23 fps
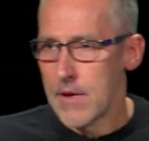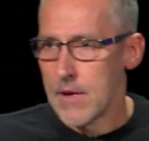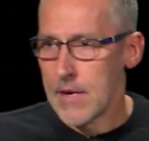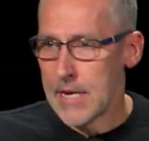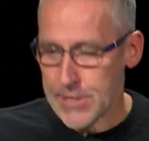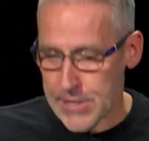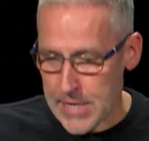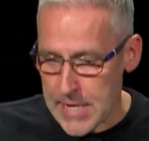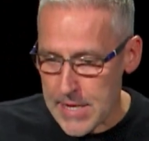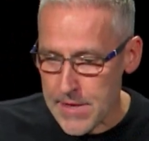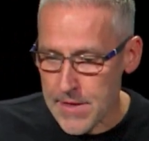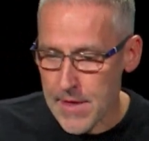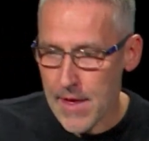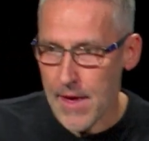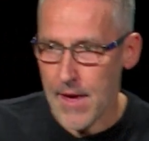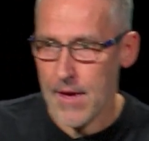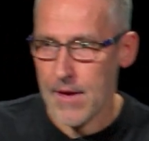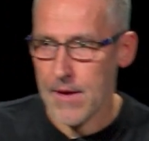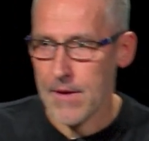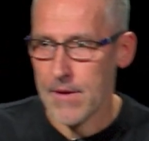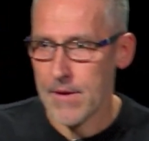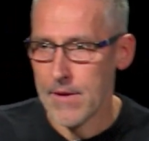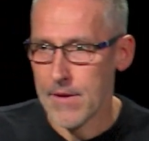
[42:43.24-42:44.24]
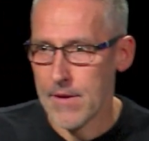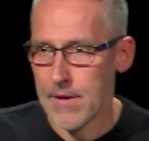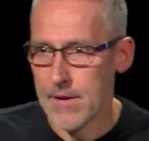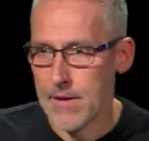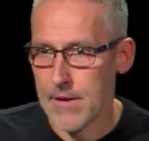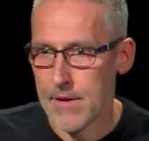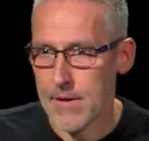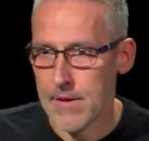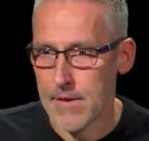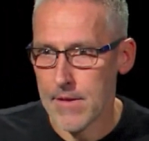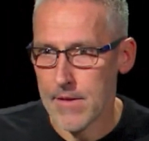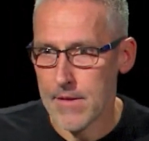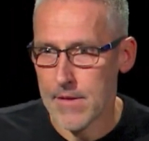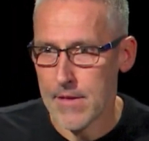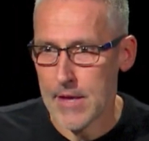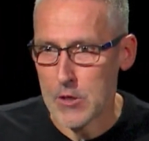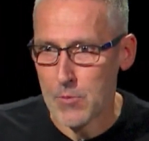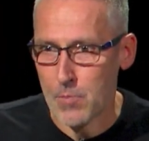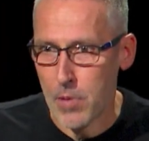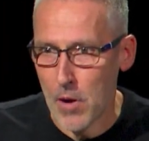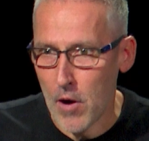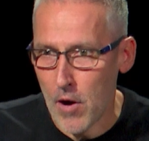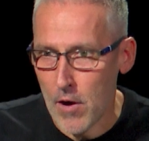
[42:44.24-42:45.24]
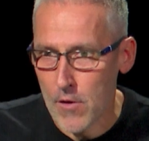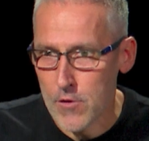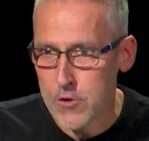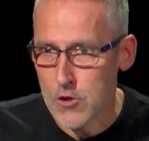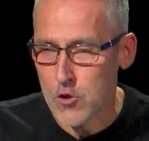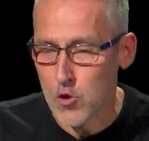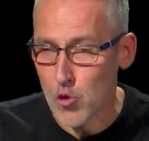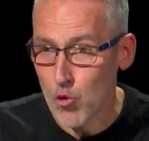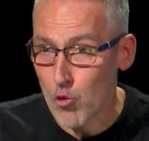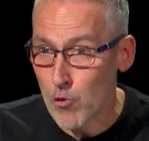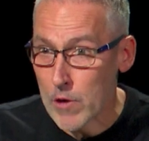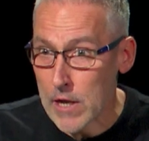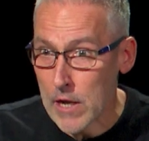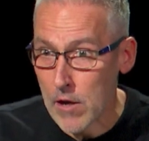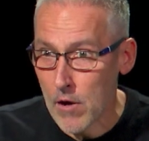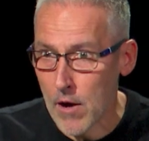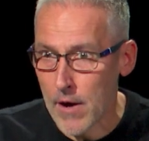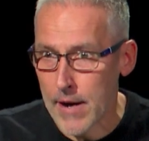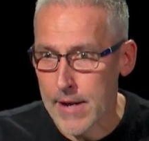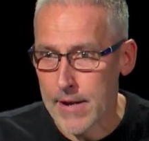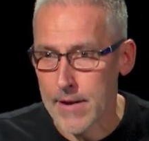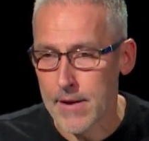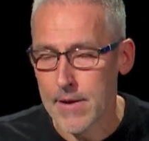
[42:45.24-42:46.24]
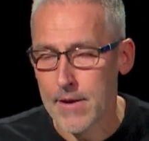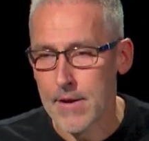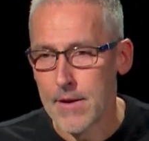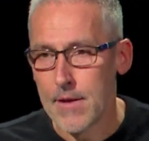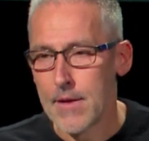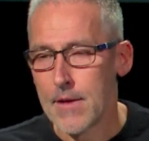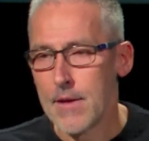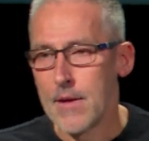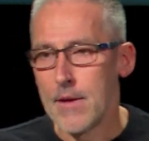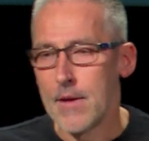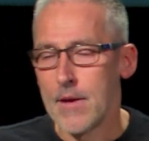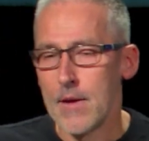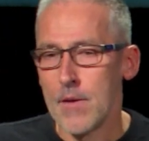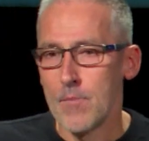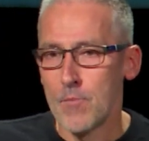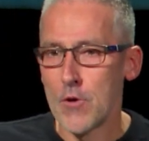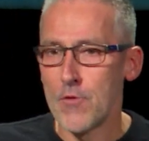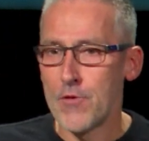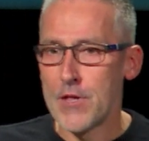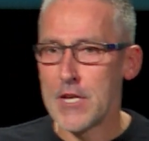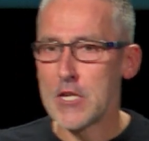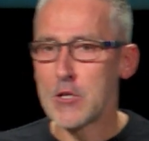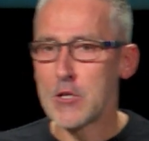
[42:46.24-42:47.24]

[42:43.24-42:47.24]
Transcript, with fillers: It's in there. That's part of the storyline. But